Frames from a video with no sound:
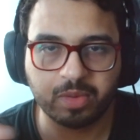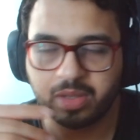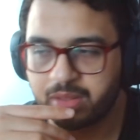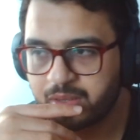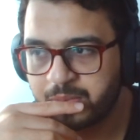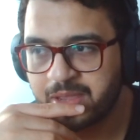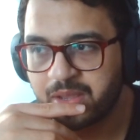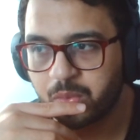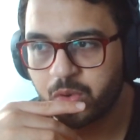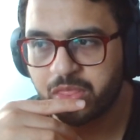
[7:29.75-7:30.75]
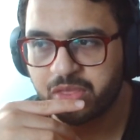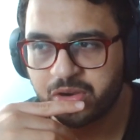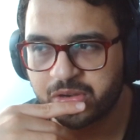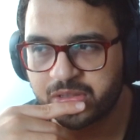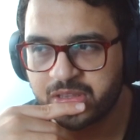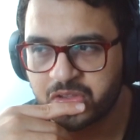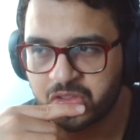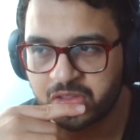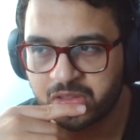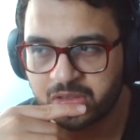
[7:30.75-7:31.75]
the remaining 1/3,
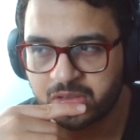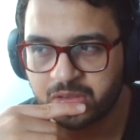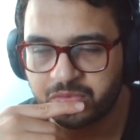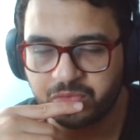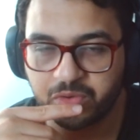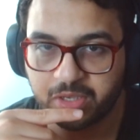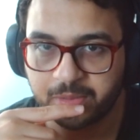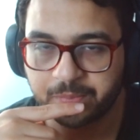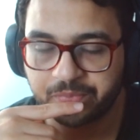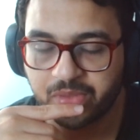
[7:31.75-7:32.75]
is free.